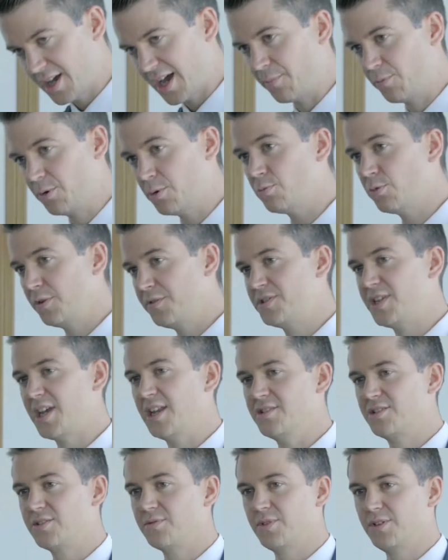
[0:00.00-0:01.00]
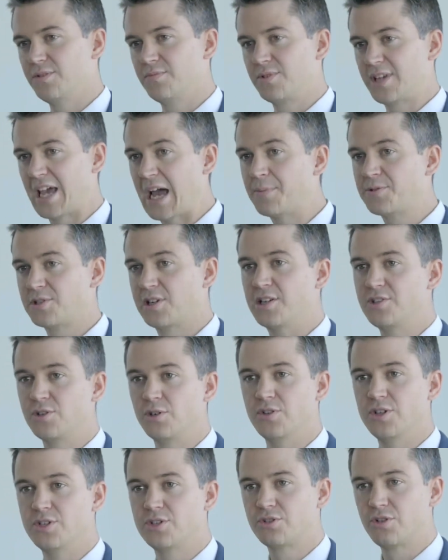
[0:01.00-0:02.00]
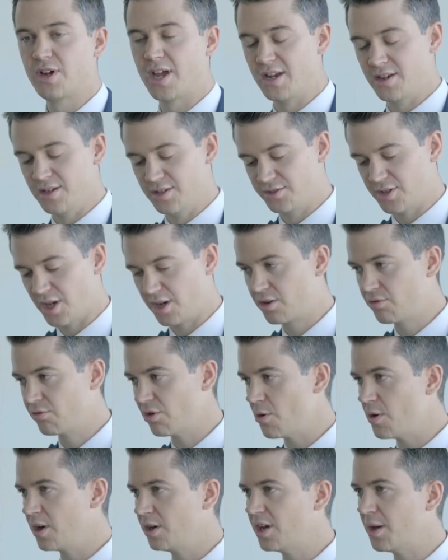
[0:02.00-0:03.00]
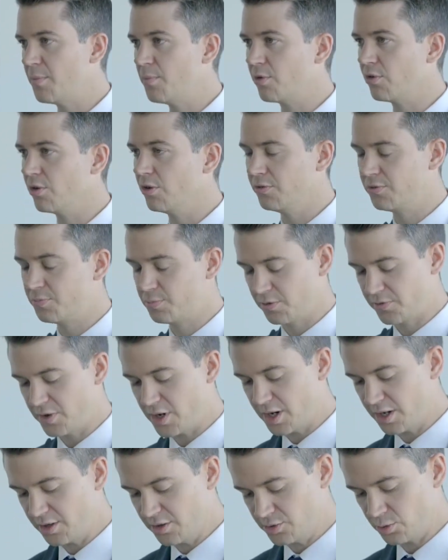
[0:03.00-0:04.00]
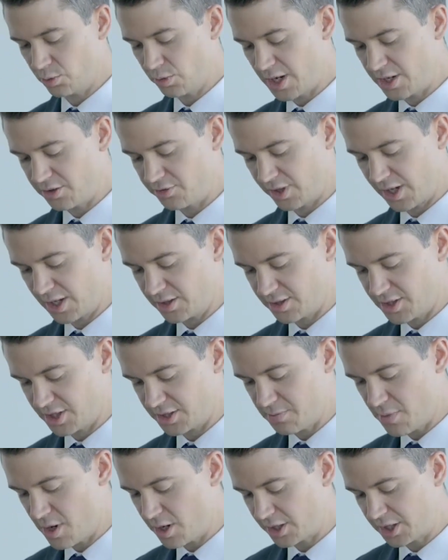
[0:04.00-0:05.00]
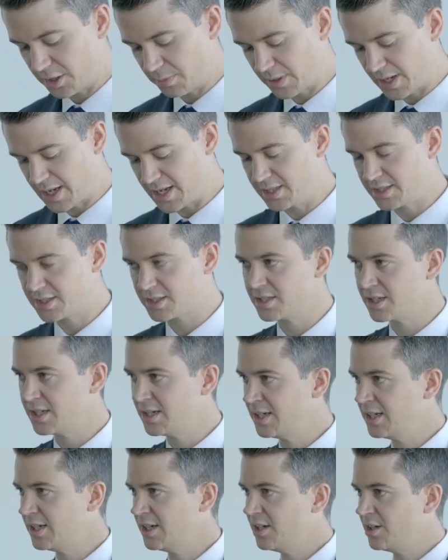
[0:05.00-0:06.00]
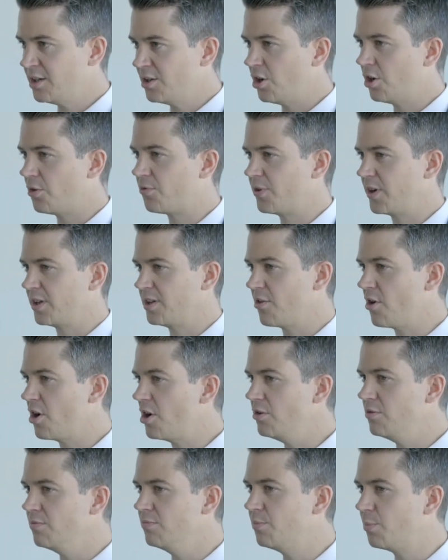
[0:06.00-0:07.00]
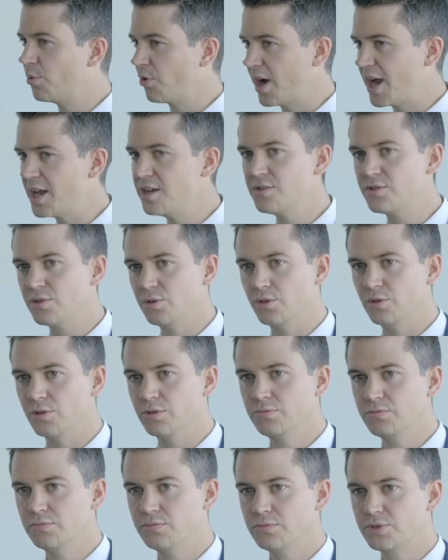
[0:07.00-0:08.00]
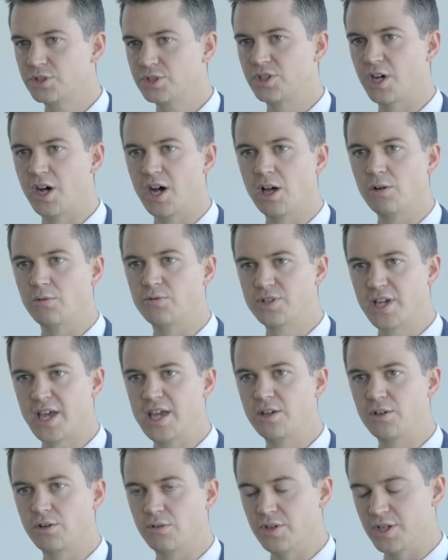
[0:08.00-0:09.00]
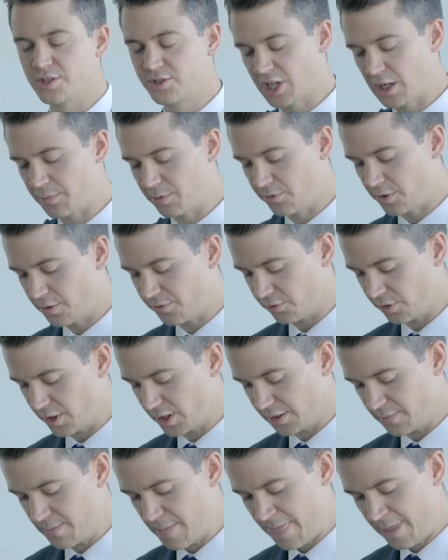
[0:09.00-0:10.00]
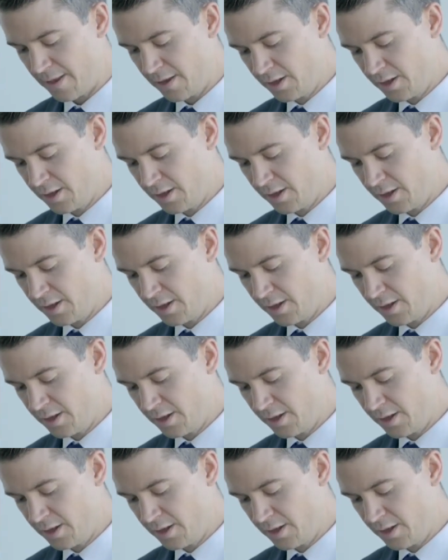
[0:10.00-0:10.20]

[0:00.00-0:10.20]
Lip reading: And what we've seen is capitalising on this trend is a growing number of providers all entering into this marketplace, offering their own brand or style take on this type of offering.